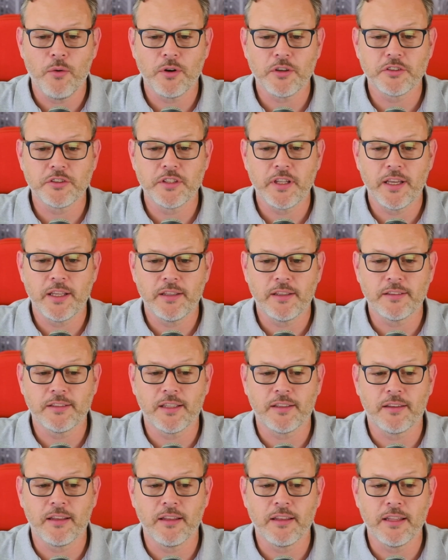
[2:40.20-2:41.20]
our state is
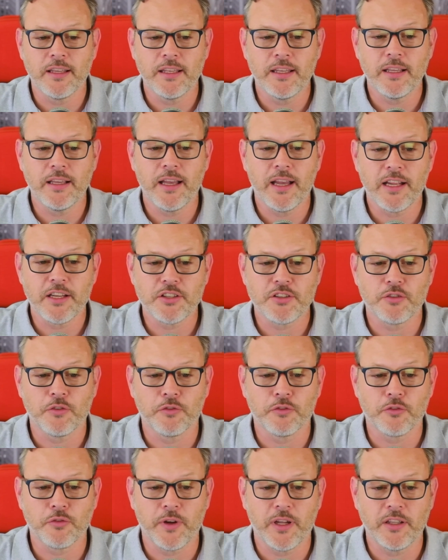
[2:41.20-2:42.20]
at the leading edge
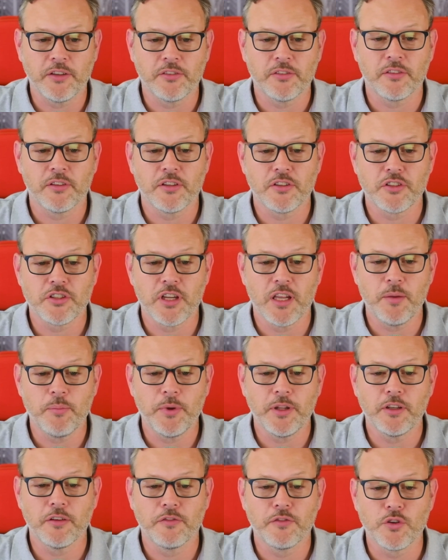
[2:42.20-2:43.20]
of trends
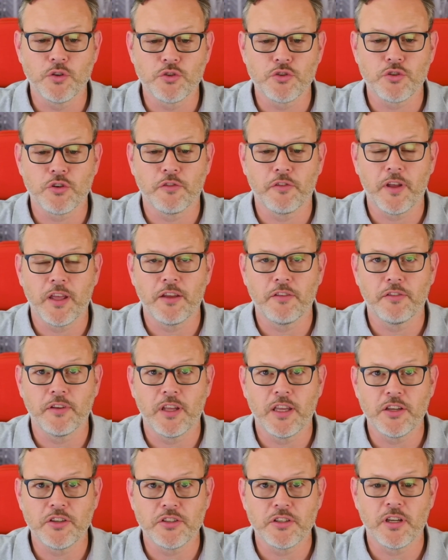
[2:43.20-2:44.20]
shaping the future of
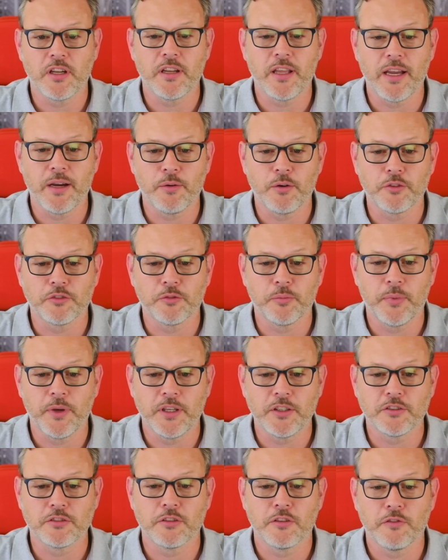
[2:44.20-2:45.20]
aviation and
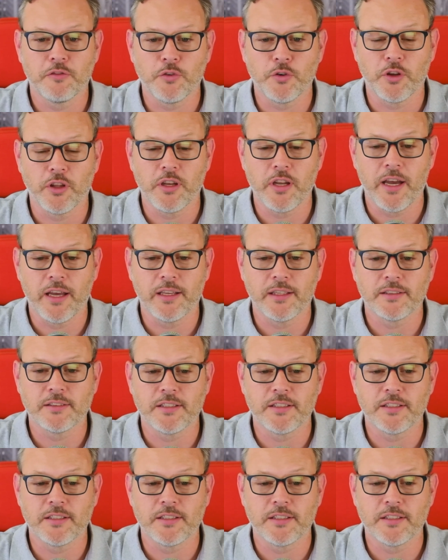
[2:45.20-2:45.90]
aerospace for the United